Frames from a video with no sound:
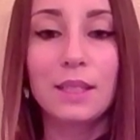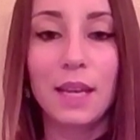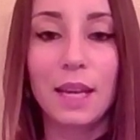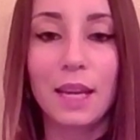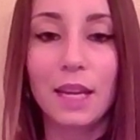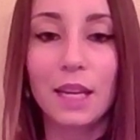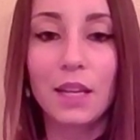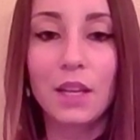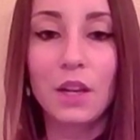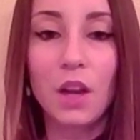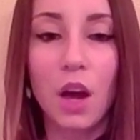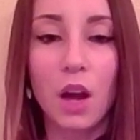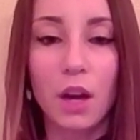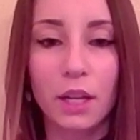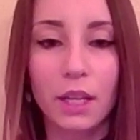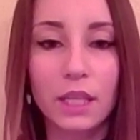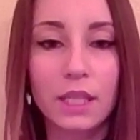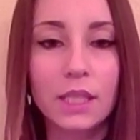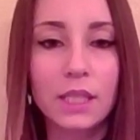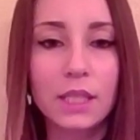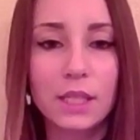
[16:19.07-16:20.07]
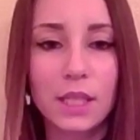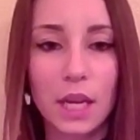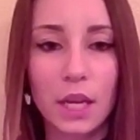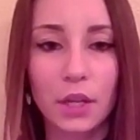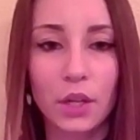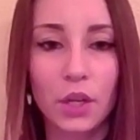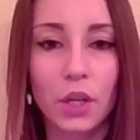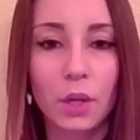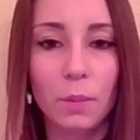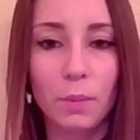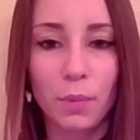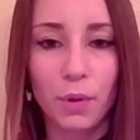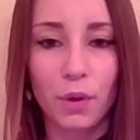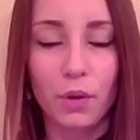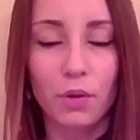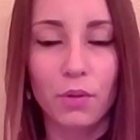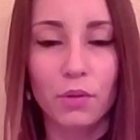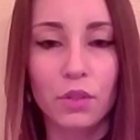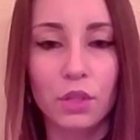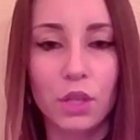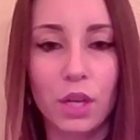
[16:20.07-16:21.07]
Taking an audience-centered
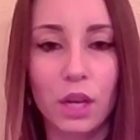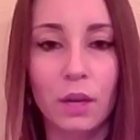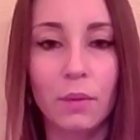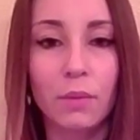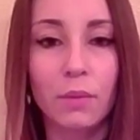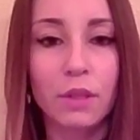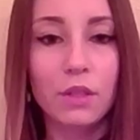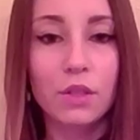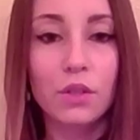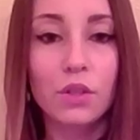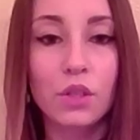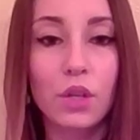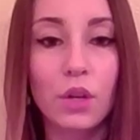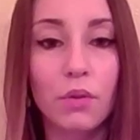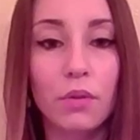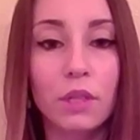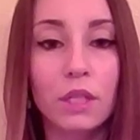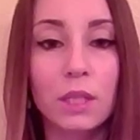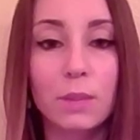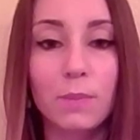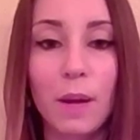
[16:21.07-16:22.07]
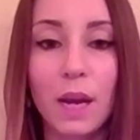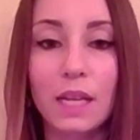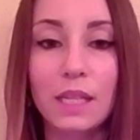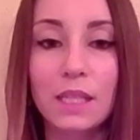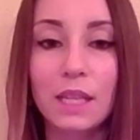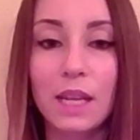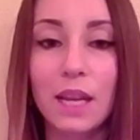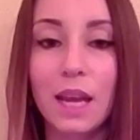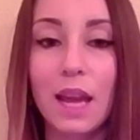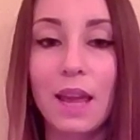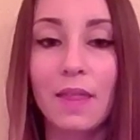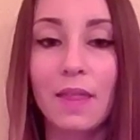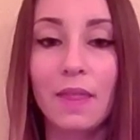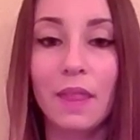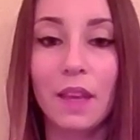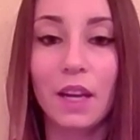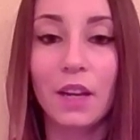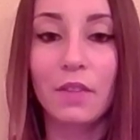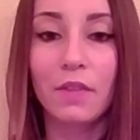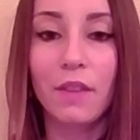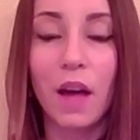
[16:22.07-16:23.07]
approach in which you show respect and
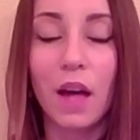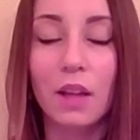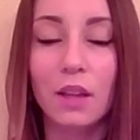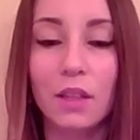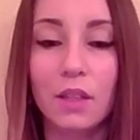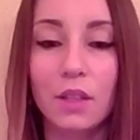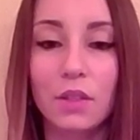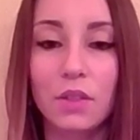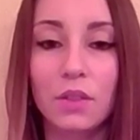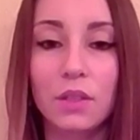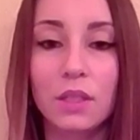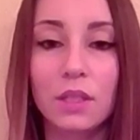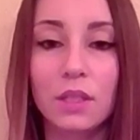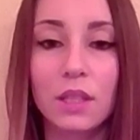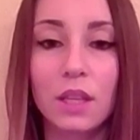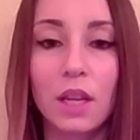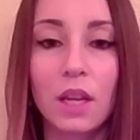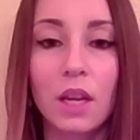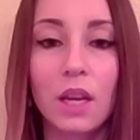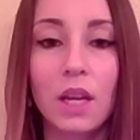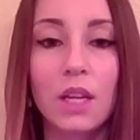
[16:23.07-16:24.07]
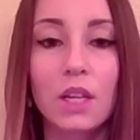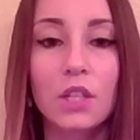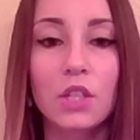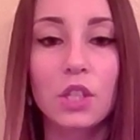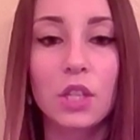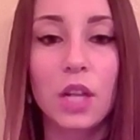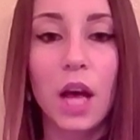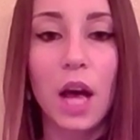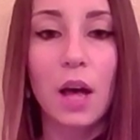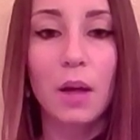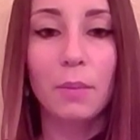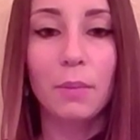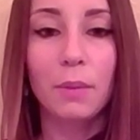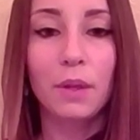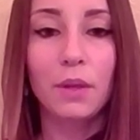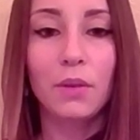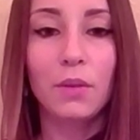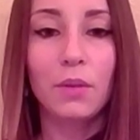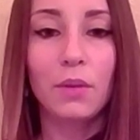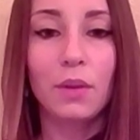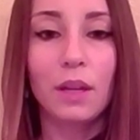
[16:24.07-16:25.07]
their values should help
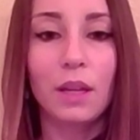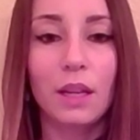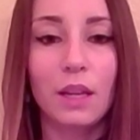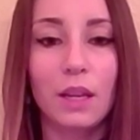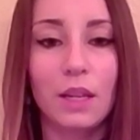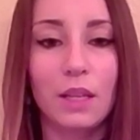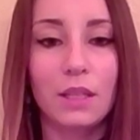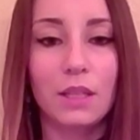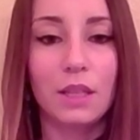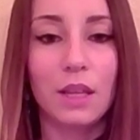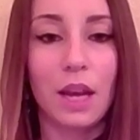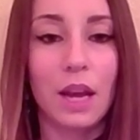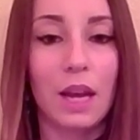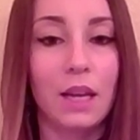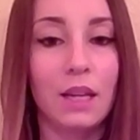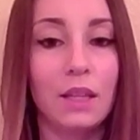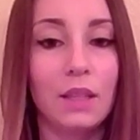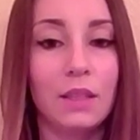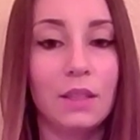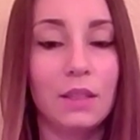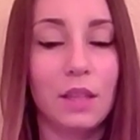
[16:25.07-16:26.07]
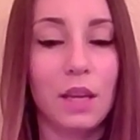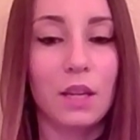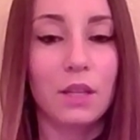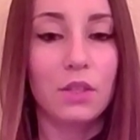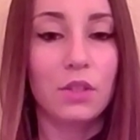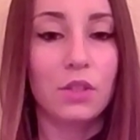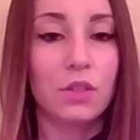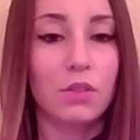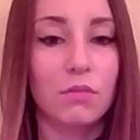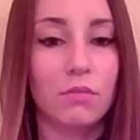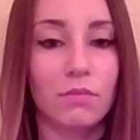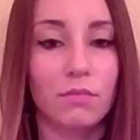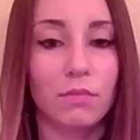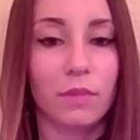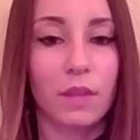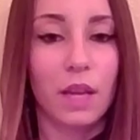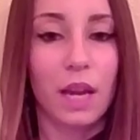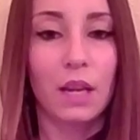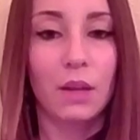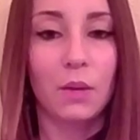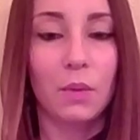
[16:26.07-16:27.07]
you in any such
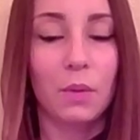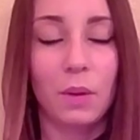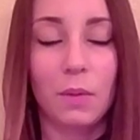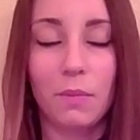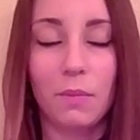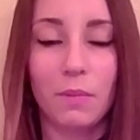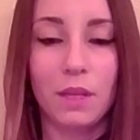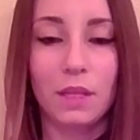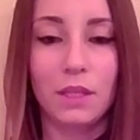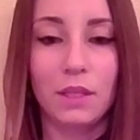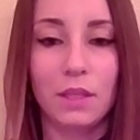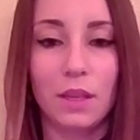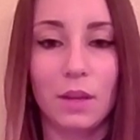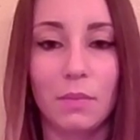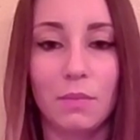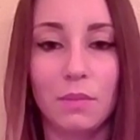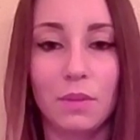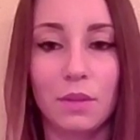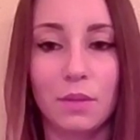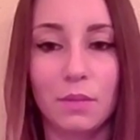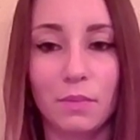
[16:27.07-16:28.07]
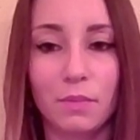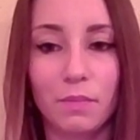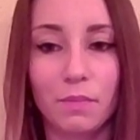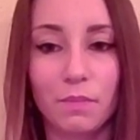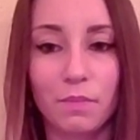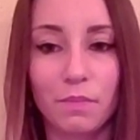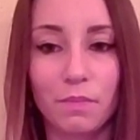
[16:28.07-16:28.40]
etiquette missteps.